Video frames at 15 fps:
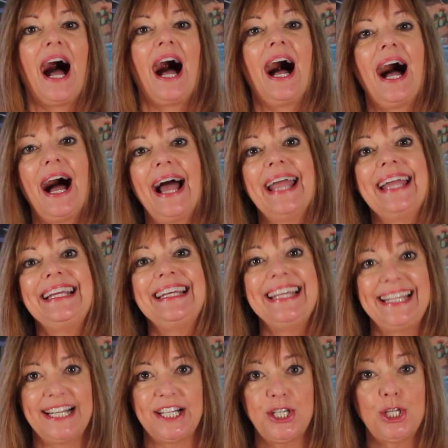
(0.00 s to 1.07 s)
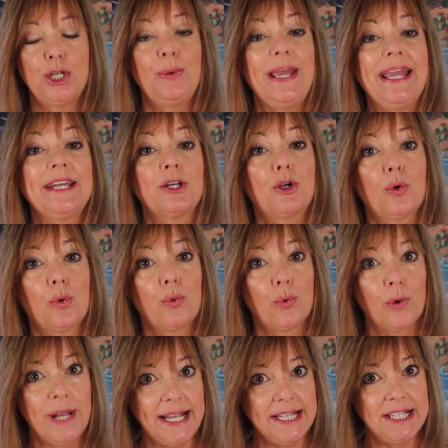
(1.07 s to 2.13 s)
I needed to
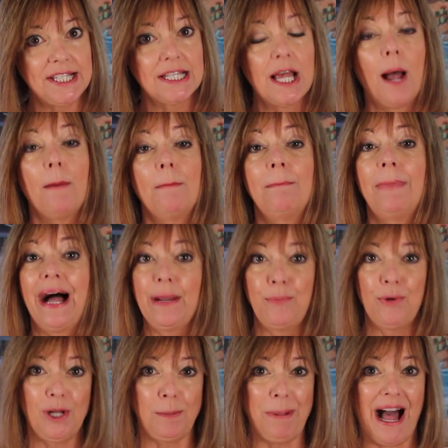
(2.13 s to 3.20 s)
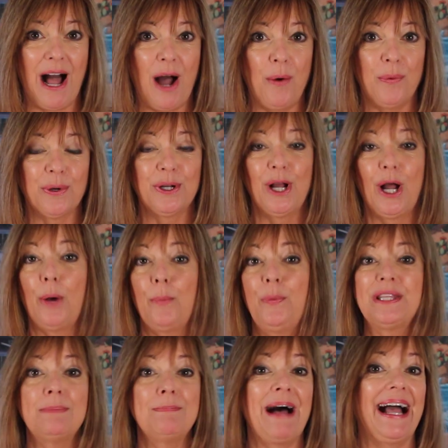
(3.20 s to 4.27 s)
increase my willpower
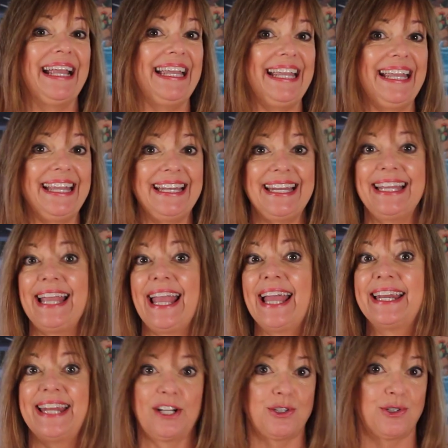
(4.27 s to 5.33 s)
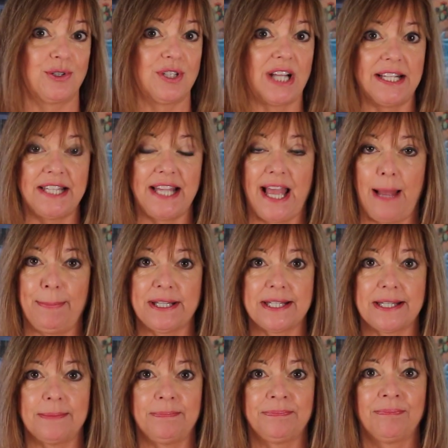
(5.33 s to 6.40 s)
with my eating and exercise
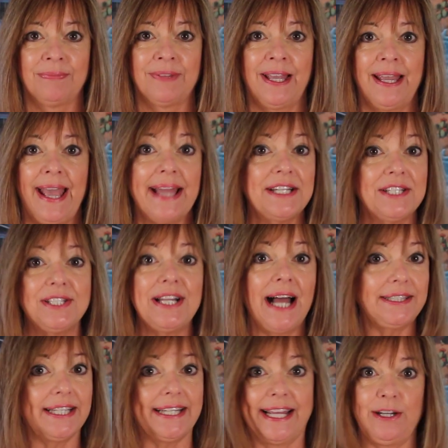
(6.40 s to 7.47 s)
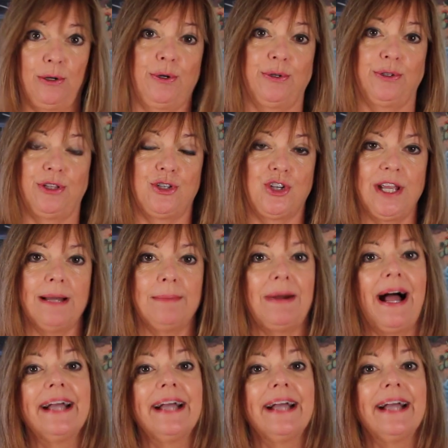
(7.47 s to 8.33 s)
habits. And it's not that I don't go to the gym.